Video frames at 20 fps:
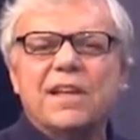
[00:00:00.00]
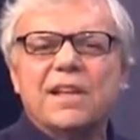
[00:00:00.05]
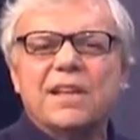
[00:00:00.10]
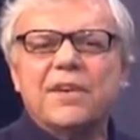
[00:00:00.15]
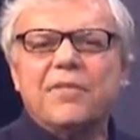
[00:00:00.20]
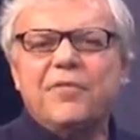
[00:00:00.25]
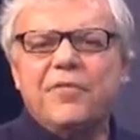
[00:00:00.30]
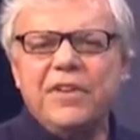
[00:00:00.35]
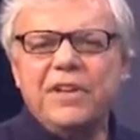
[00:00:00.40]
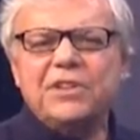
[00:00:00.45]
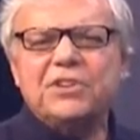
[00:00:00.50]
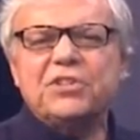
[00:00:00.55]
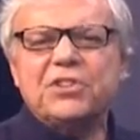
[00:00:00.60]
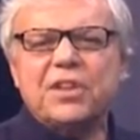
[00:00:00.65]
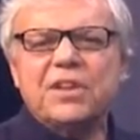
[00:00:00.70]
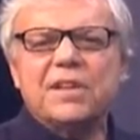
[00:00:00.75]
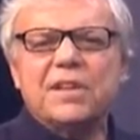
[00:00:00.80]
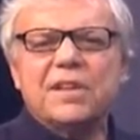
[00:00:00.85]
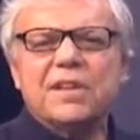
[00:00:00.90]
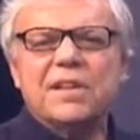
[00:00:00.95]
the
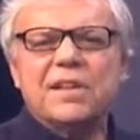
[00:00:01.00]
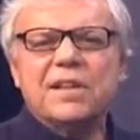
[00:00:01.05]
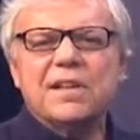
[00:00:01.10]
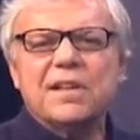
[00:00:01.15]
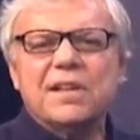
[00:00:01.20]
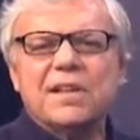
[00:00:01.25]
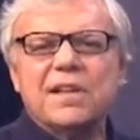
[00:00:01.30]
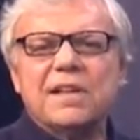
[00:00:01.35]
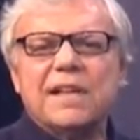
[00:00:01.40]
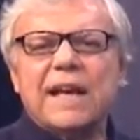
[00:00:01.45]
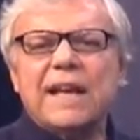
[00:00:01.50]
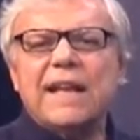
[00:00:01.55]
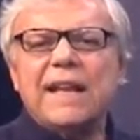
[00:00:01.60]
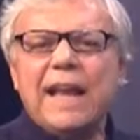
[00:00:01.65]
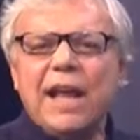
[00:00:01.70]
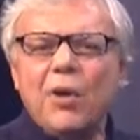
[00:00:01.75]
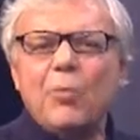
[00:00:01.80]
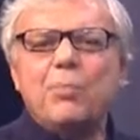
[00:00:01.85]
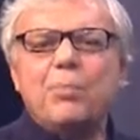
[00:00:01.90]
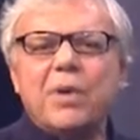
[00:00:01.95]
vision that can
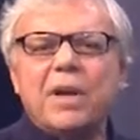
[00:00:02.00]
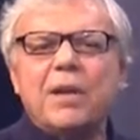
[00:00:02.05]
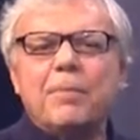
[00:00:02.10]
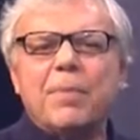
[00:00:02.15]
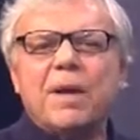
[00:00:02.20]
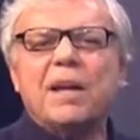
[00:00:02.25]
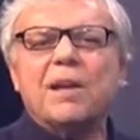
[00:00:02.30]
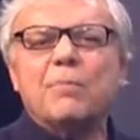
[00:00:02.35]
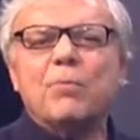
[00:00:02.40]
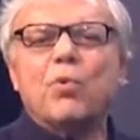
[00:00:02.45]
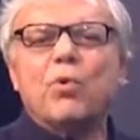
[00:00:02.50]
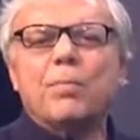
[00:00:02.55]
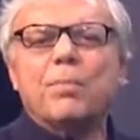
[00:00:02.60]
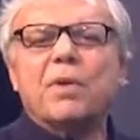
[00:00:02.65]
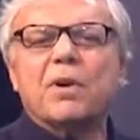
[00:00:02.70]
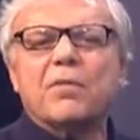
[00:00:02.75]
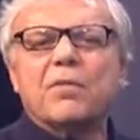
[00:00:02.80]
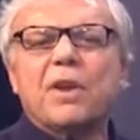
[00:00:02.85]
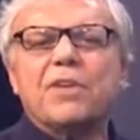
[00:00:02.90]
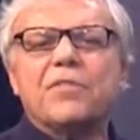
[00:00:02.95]
help bring about a more
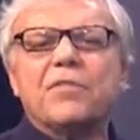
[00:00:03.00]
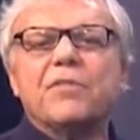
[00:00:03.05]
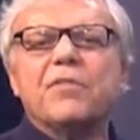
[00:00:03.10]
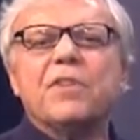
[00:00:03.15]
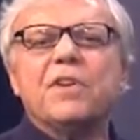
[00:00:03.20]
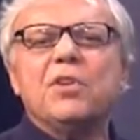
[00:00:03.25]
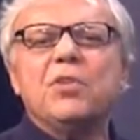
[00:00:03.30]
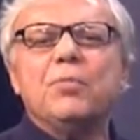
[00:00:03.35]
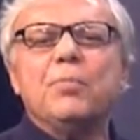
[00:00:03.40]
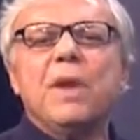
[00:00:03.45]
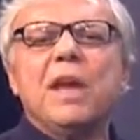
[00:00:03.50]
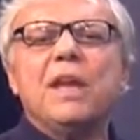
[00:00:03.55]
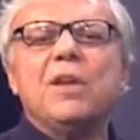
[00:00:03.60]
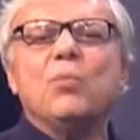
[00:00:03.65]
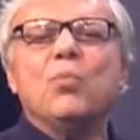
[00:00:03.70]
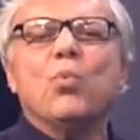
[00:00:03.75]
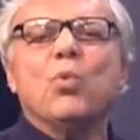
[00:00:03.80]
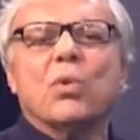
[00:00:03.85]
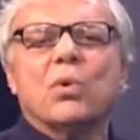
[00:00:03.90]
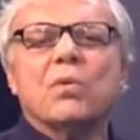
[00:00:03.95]
progressive and
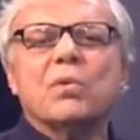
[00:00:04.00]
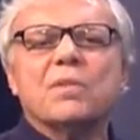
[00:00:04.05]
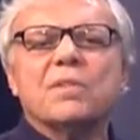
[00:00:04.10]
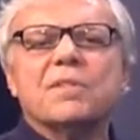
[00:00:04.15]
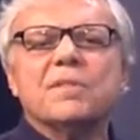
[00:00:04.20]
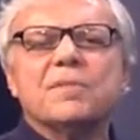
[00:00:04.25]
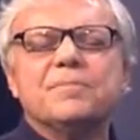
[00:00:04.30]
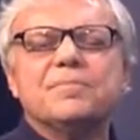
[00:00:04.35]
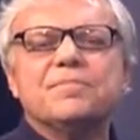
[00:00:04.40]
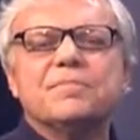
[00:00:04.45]
humane world.